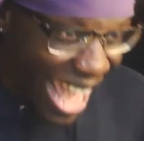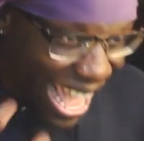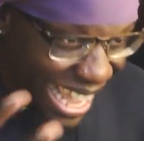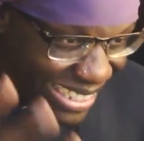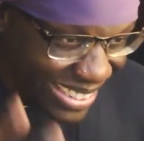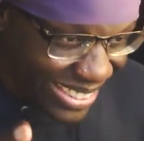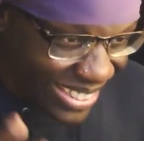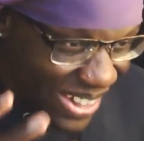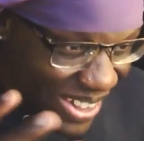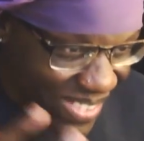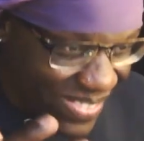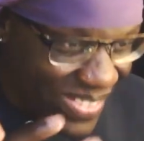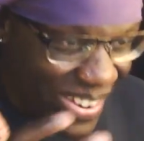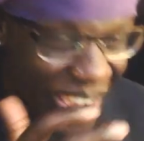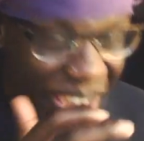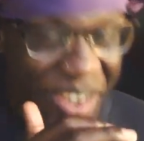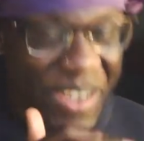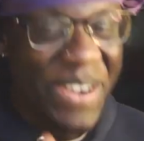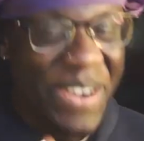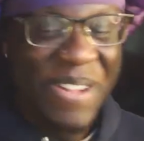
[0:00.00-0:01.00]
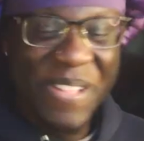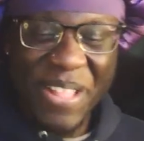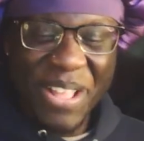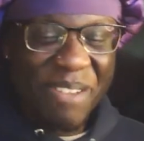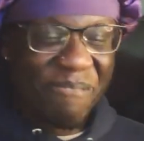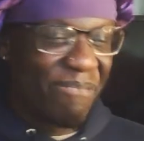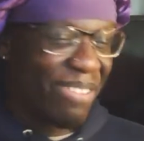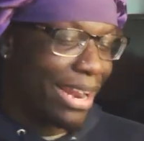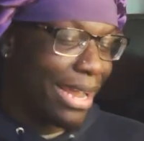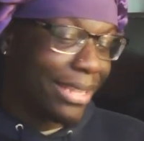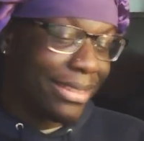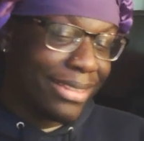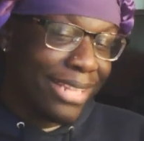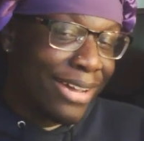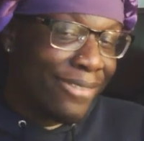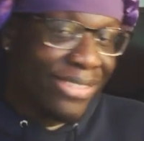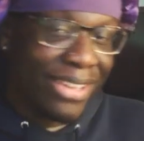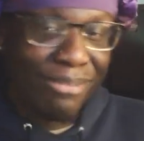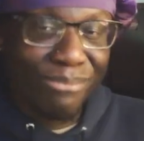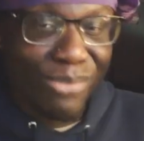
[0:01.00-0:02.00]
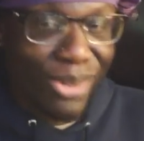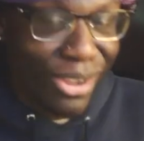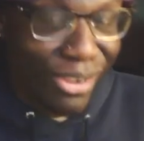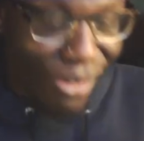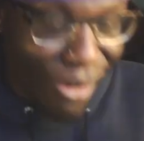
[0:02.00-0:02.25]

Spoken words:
an asshole, bro. But I love him